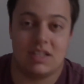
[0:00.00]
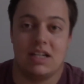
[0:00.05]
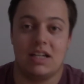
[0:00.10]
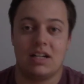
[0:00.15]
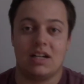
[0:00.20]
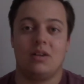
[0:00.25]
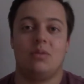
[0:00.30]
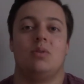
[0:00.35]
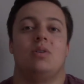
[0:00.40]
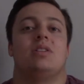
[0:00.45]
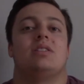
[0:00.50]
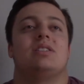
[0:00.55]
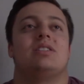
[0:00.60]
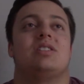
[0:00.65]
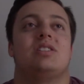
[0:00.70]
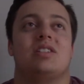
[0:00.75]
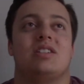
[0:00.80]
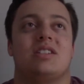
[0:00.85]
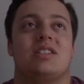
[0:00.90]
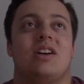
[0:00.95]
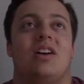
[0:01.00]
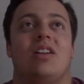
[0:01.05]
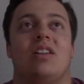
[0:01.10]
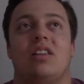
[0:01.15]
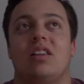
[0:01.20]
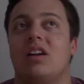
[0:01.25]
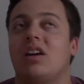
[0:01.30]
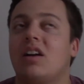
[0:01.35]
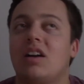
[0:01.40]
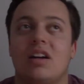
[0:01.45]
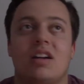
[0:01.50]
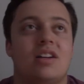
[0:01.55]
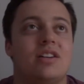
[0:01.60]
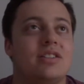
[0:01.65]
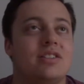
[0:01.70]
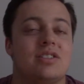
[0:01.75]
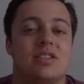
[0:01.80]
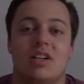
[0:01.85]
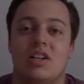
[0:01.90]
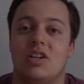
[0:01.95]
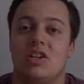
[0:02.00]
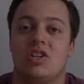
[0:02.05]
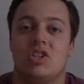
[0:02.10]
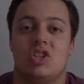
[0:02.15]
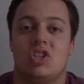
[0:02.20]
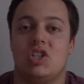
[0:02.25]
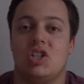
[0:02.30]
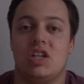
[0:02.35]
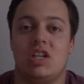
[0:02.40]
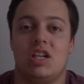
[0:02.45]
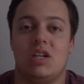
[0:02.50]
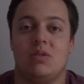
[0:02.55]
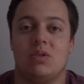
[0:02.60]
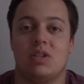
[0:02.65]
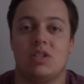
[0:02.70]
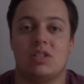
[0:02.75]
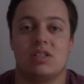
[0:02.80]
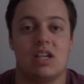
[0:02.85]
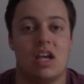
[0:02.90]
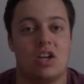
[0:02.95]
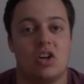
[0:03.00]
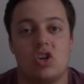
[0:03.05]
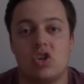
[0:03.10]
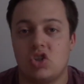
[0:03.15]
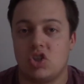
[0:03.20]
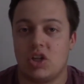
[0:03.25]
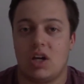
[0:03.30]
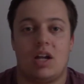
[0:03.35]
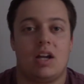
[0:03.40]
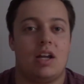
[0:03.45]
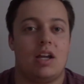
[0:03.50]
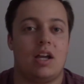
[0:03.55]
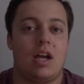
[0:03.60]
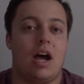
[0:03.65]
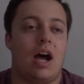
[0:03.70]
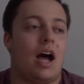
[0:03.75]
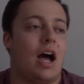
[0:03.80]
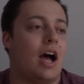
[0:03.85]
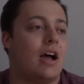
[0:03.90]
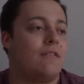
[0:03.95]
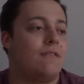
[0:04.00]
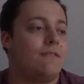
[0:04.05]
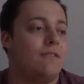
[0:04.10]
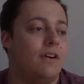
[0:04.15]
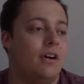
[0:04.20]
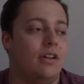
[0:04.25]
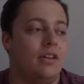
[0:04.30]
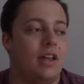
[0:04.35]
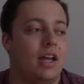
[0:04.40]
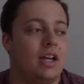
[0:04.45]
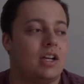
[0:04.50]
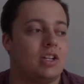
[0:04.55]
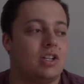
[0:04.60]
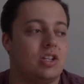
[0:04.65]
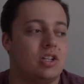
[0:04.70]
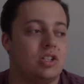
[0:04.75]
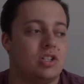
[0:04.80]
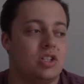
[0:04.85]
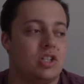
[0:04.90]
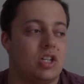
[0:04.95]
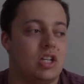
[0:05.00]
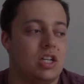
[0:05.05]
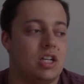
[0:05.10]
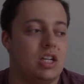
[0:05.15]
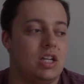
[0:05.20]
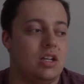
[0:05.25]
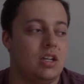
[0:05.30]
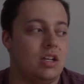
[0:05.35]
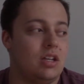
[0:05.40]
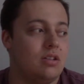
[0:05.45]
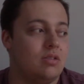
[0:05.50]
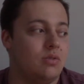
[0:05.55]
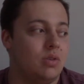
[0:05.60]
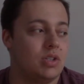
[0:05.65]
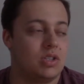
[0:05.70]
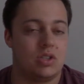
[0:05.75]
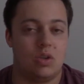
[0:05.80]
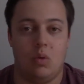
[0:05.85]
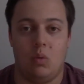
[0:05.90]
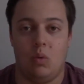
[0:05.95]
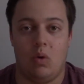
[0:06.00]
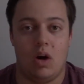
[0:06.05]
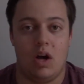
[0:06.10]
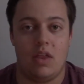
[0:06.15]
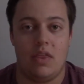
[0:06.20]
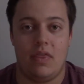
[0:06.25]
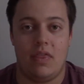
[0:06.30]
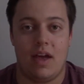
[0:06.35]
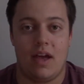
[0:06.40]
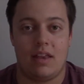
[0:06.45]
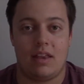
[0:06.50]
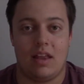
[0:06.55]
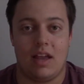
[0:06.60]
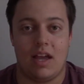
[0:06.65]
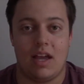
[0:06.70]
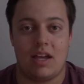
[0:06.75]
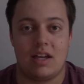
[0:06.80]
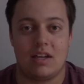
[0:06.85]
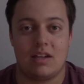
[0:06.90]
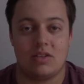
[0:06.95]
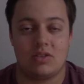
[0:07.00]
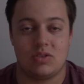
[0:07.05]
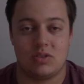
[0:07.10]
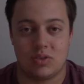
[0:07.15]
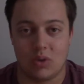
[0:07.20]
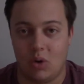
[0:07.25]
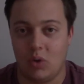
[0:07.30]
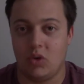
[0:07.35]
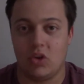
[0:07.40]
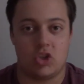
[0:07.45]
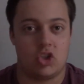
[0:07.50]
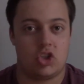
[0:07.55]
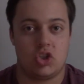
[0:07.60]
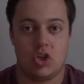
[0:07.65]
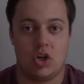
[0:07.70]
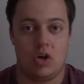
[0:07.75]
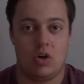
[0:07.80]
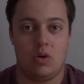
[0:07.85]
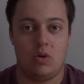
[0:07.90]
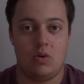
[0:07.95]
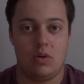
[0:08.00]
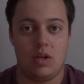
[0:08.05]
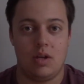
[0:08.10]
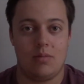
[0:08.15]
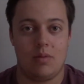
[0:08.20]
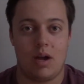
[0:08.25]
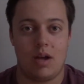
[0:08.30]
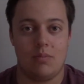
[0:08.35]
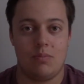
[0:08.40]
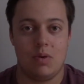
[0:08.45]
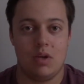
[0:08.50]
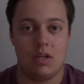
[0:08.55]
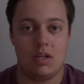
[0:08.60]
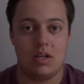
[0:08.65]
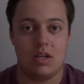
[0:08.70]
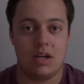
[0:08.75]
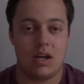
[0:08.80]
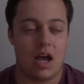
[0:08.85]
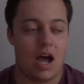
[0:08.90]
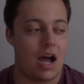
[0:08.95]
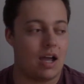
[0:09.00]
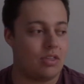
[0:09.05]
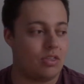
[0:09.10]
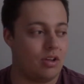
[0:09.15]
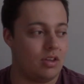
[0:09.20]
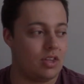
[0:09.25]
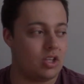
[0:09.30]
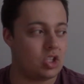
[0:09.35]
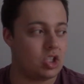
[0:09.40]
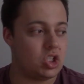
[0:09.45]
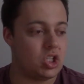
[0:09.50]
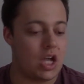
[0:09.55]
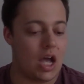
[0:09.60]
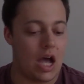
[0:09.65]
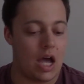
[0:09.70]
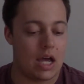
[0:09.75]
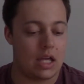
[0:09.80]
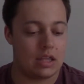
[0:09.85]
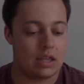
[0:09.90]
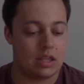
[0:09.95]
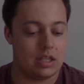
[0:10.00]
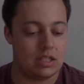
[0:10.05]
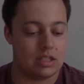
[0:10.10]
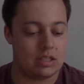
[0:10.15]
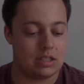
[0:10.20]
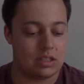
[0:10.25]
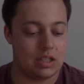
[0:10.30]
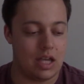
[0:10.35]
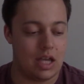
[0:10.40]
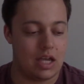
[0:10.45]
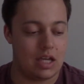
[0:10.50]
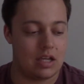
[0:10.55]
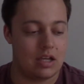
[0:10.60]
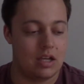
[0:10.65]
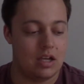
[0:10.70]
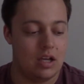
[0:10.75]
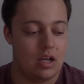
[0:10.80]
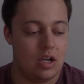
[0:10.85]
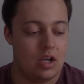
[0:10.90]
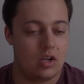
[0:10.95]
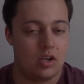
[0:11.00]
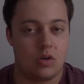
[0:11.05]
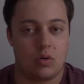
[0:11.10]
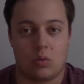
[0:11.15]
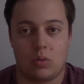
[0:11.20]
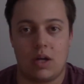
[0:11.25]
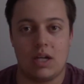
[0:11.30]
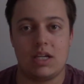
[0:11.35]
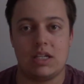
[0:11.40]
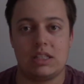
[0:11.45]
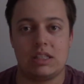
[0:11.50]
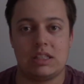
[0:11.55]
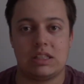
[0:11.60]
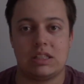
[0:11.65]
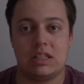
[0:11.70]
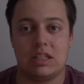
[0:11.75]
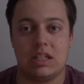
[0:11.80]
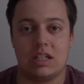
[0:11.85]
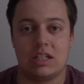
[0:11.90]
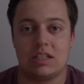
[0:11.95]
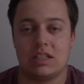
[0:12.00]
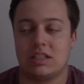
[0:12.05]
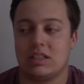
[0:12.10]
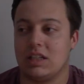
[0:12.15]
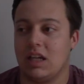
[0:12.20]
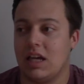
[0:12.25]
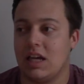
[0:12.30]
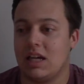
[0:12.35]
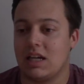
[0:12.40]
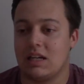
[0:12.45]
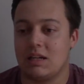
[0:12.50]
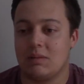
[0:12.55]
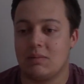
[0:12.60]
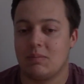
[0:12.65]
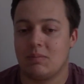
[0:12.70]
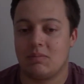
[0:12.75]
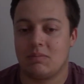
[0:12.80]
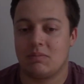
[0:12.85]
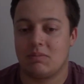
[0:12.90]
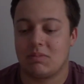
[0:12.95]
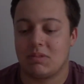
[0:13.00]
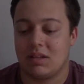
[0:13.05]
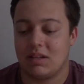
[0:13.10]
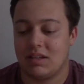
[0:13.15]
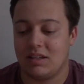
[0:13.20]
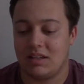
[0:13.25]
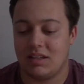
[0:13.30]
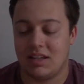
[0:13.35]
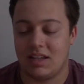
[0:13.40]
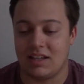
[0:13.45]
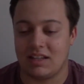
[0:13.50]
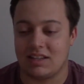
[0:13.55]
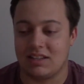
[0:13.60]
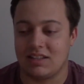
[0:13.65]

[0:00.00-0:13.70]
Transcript: Dina was just hilarious. She was energetic. I felt like she was the one that like stole the show, in my opinion. I thought that she had this like grace, this, I